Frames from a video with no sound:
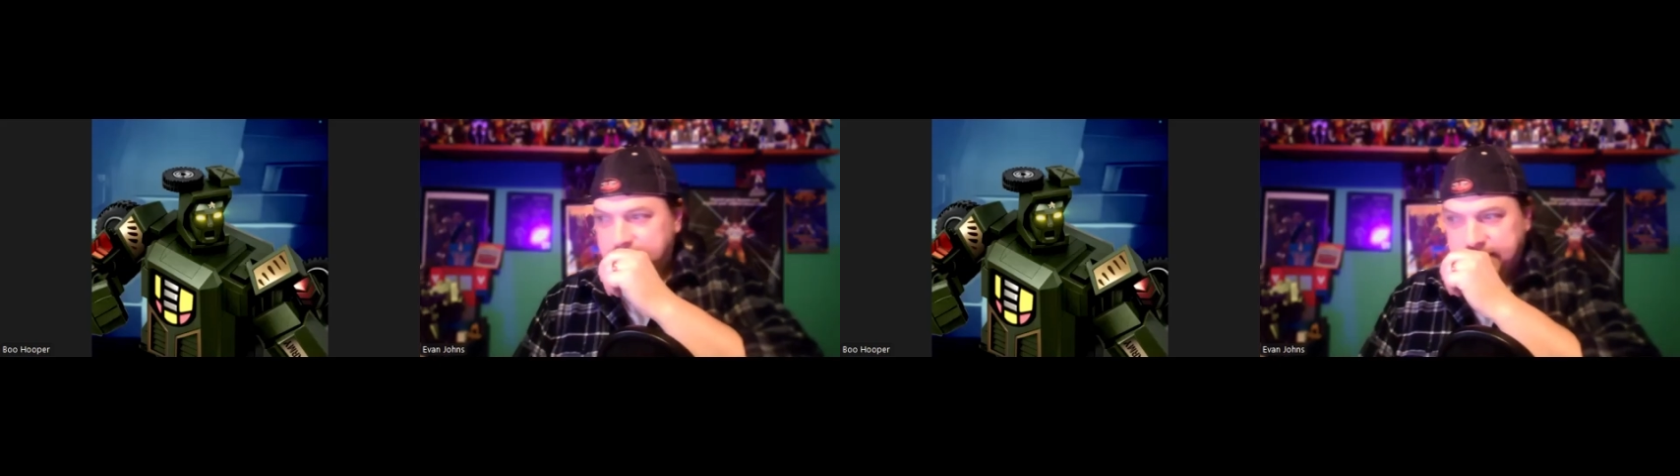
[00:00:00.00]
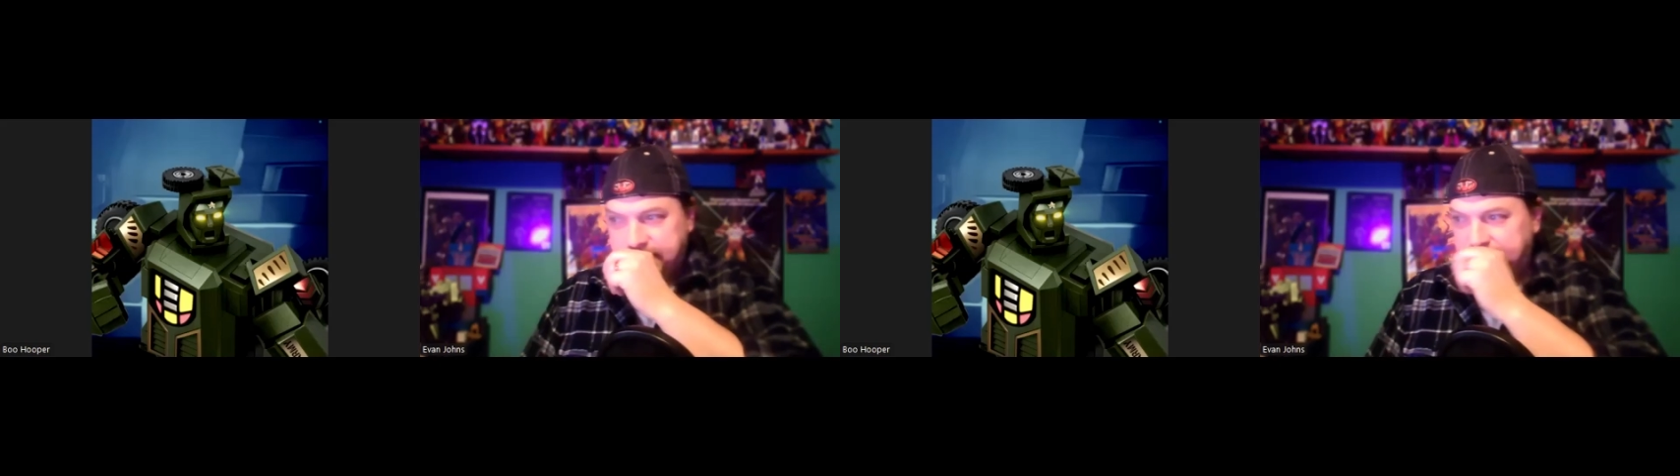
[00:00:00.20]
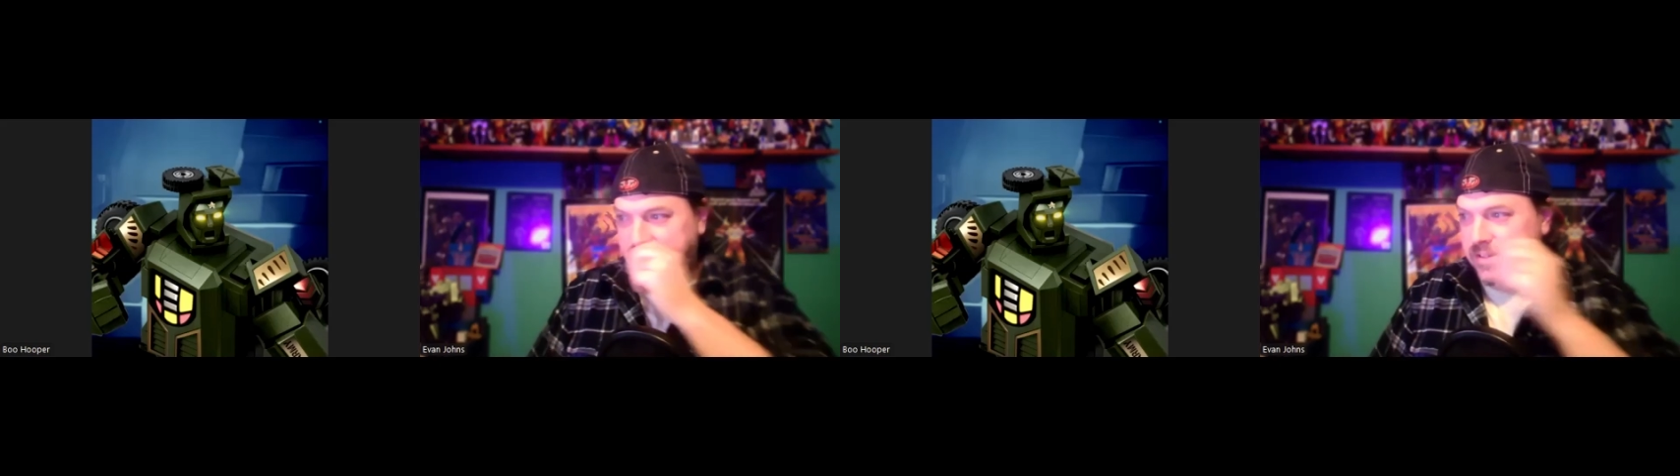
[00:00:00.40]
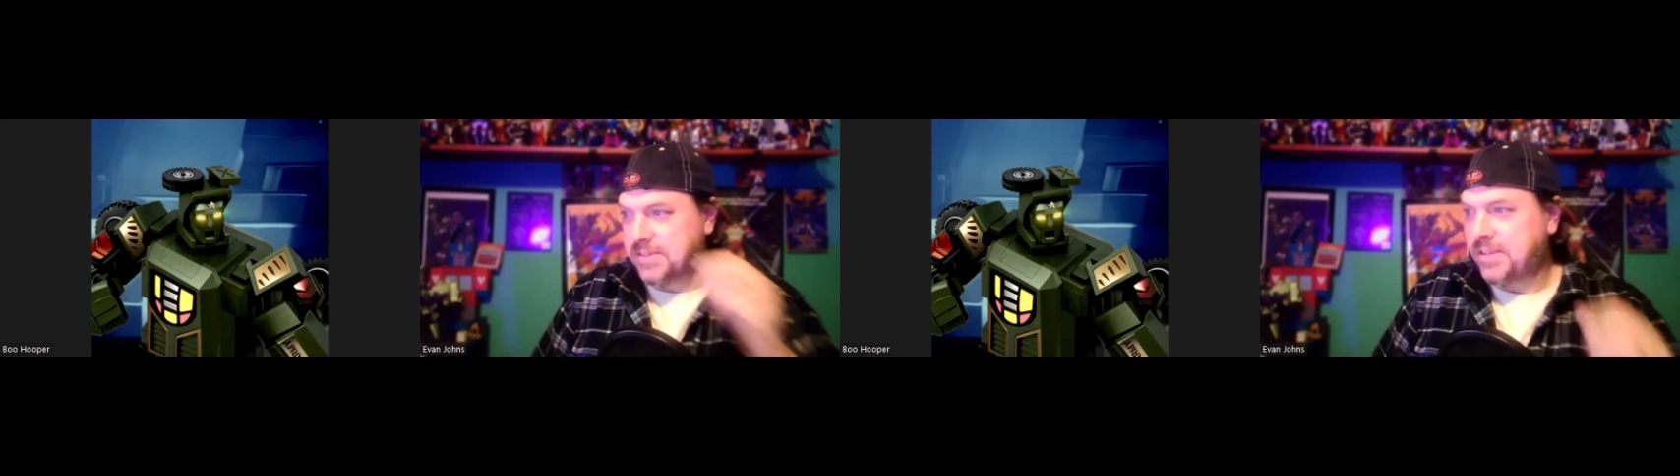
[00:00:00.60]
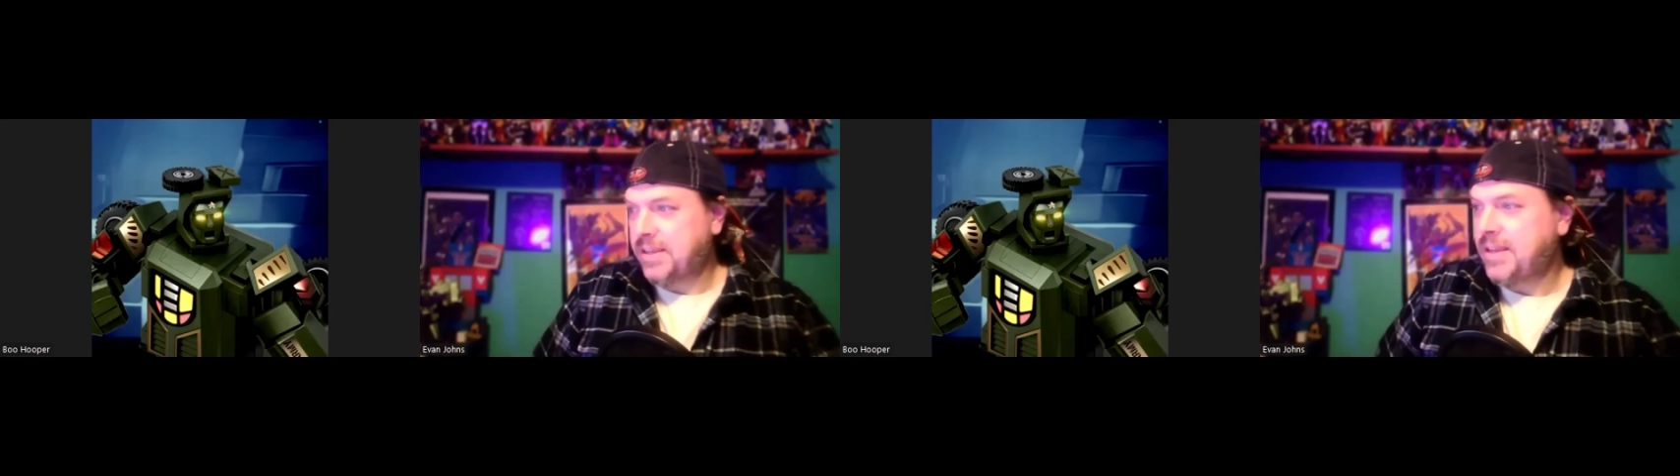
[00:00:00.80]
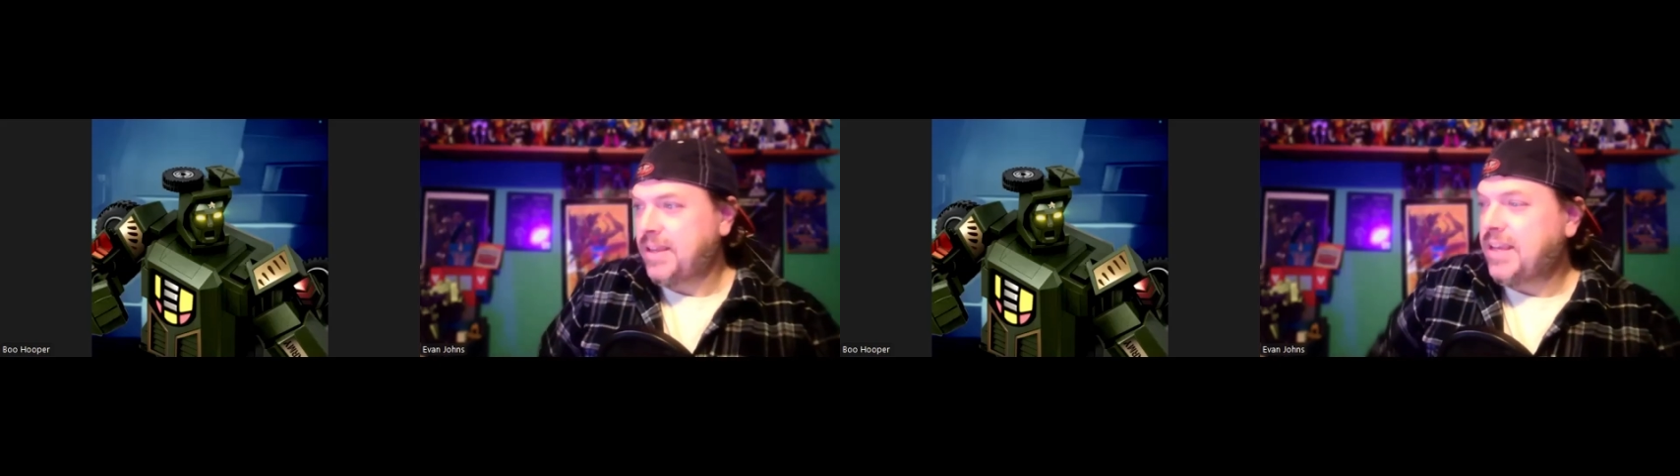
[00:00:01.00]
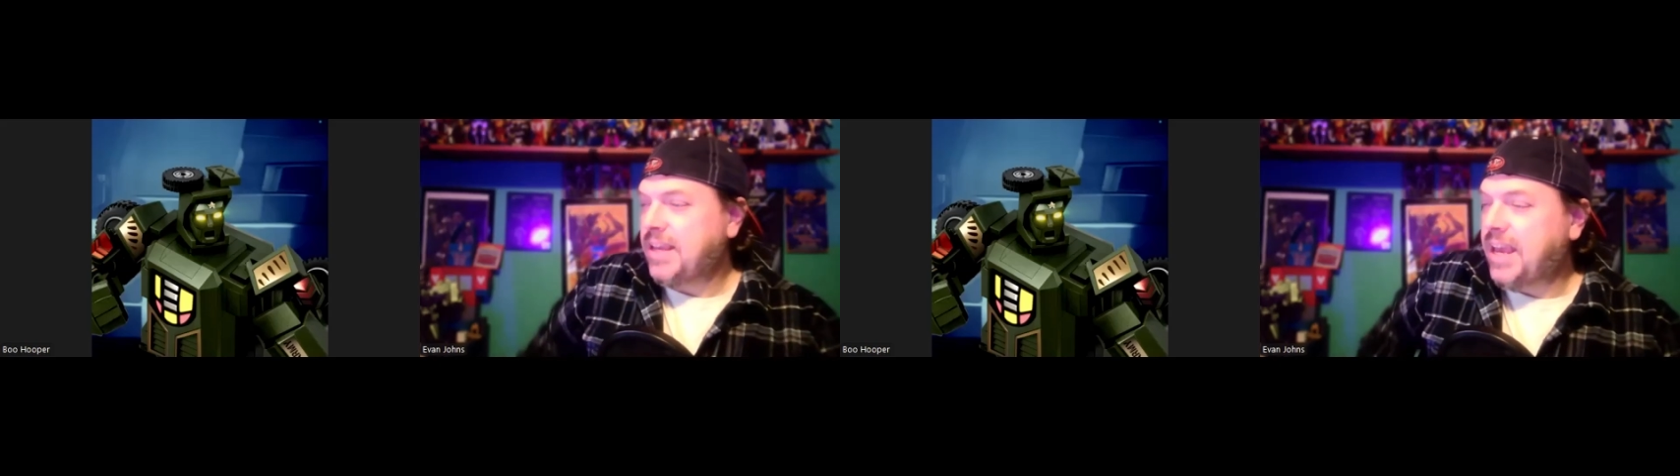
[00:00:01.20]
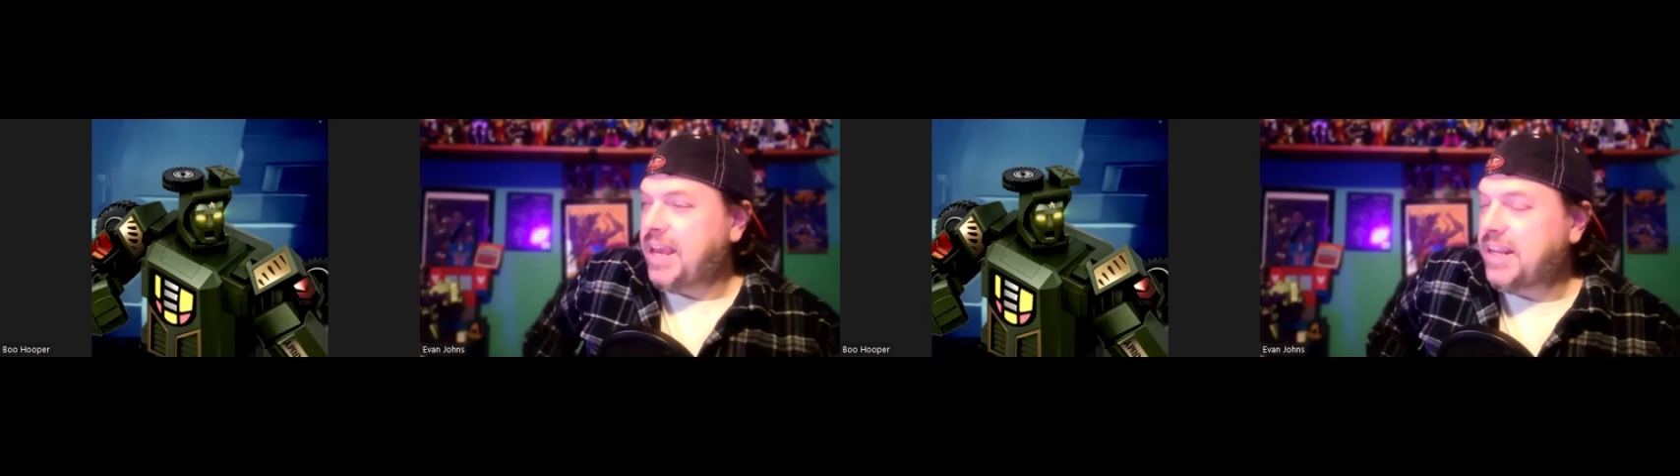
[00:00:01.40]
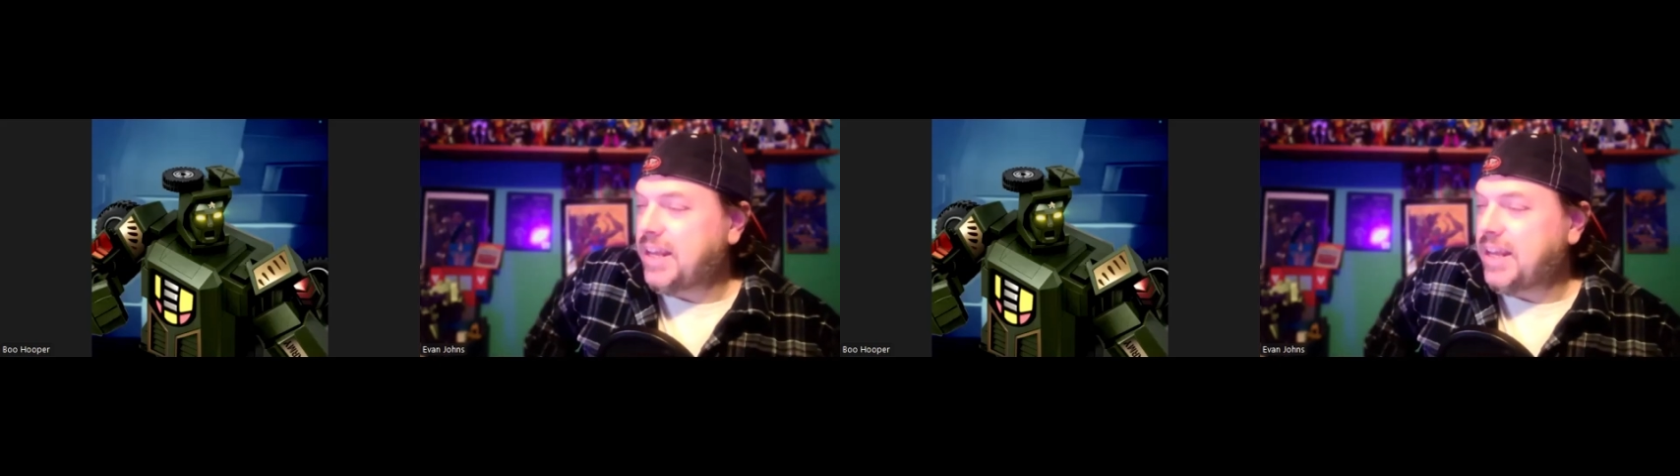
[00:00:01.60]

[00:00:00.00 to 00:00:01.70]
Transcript: Yes. And